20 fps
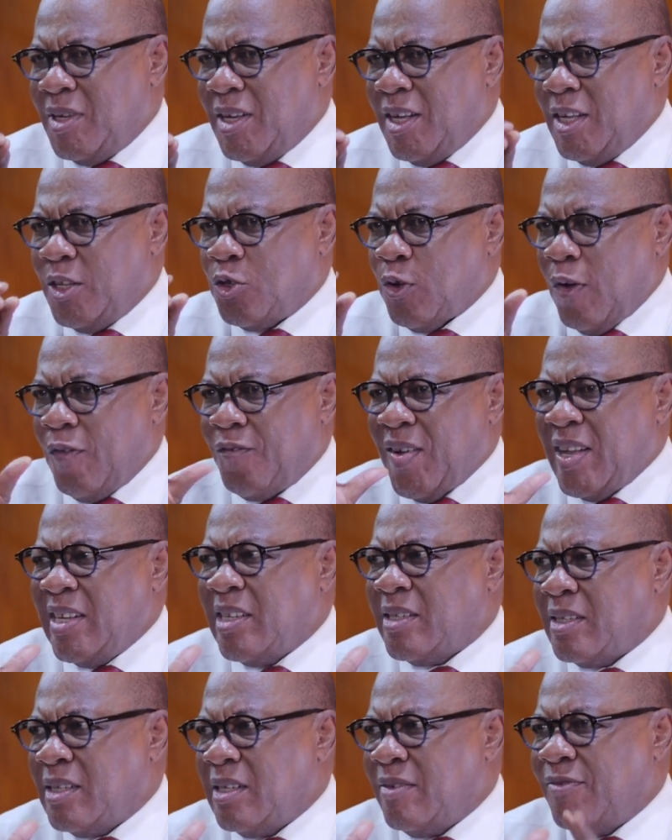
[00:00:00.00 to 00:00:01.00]
it's
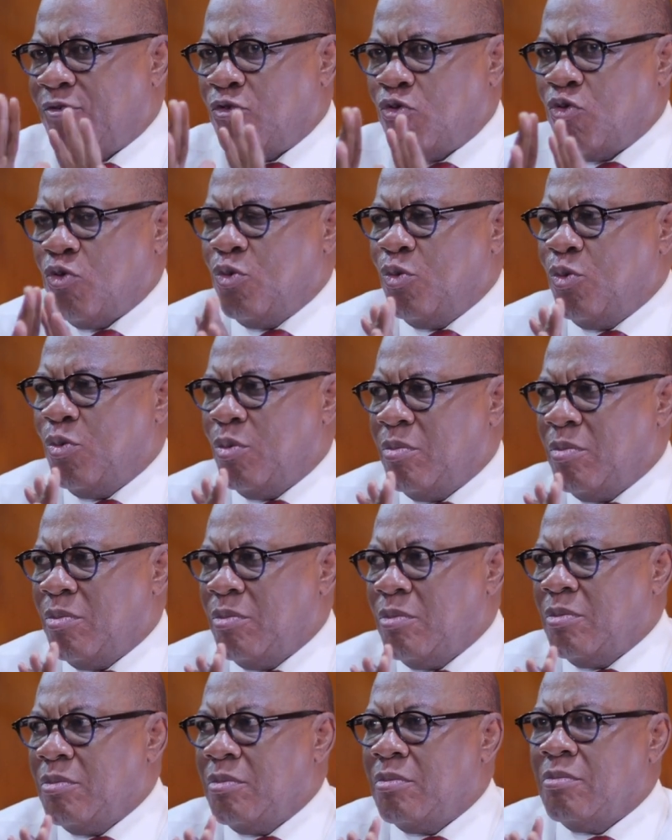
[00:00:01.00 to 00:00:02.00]
offensive to
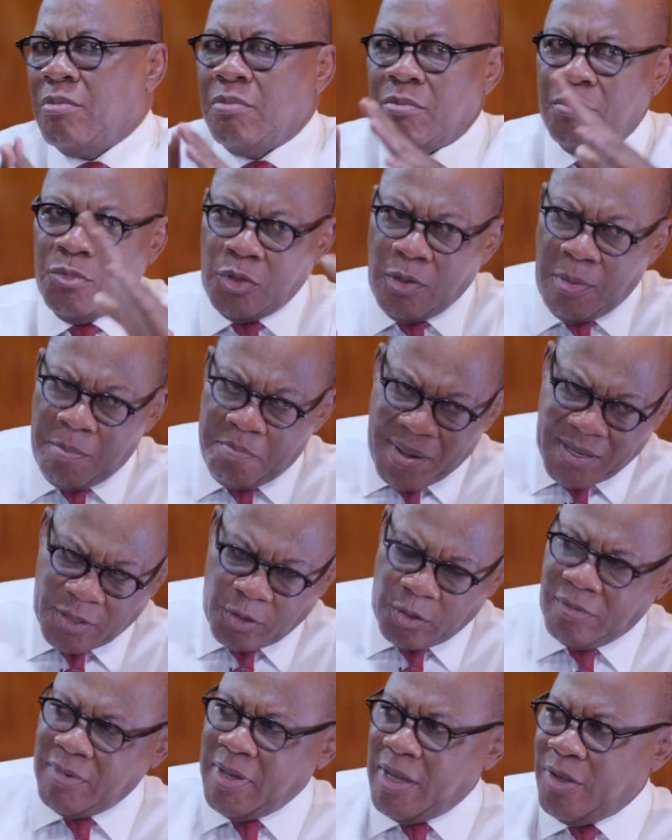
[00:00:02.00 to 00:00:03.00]
some
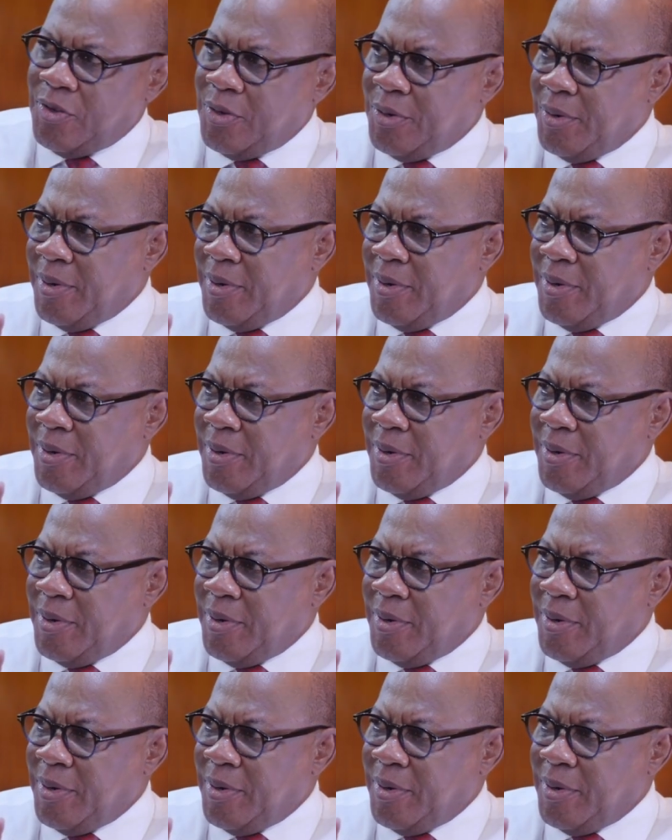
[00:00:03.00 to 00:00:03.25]
parts of Nigeria.